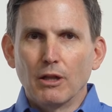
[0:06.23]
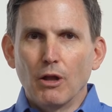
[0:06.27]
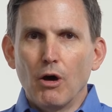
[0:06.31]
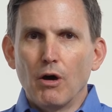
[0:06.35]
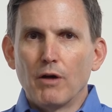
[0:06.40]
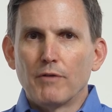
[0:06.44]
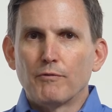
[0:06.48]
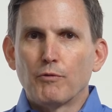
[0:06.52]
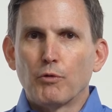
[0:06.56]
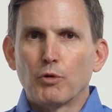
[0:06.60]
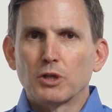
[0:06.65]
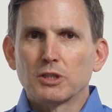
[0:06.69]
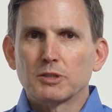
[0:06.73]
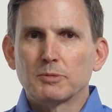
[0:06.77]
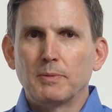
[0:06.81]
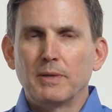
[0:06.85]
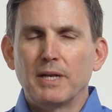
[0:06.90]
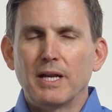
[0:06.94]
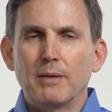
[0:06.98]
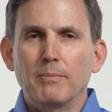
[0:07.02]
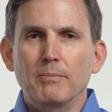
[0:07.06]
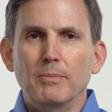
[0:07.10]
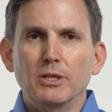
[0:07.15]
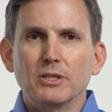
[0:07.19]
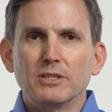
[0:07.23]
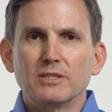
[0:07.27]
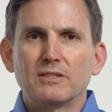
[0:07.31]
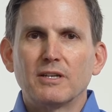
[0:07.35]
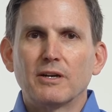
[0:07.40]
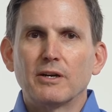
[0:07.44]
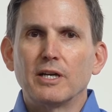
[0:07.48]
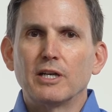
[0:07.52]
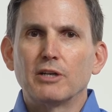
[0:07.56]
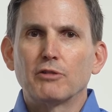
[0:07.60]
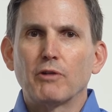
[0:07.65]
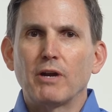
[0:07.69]
law enforcement and
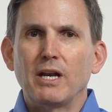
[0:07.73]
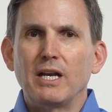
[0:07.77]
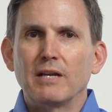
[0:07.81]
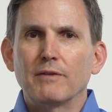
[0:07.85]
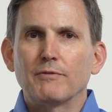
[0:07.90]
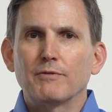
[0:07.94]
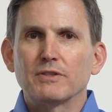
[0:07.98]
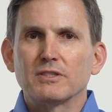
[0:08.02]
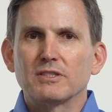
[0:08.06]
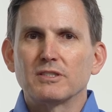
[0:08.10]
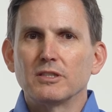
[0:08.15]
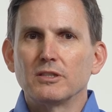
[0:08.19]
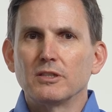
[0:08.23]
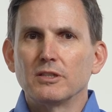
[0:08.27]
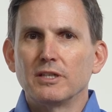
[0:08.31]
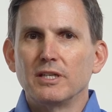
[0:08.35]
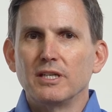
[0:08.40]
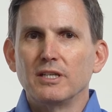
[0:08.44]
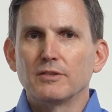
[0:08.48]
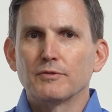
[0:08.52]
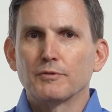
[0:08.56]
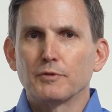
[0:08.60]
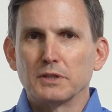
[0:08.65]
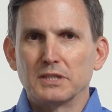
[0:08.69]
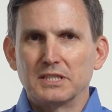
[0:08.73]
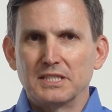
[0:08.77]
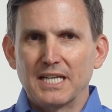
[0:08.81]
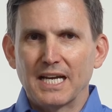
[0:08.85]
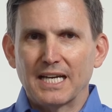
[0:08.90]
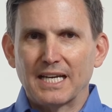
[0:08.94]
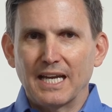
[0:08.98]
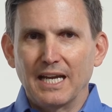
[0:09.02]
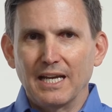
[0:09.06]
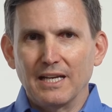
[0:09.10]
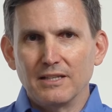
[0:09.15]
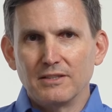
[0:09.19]
military training facilities for
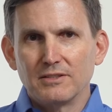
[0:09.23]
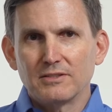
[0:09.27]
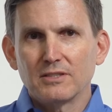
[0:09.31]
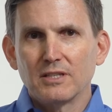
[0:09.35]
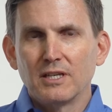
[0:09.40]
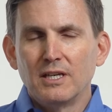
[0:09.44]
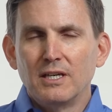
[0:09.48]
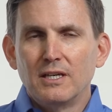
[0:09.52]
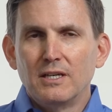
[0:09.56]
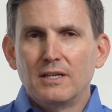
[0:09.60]
decades.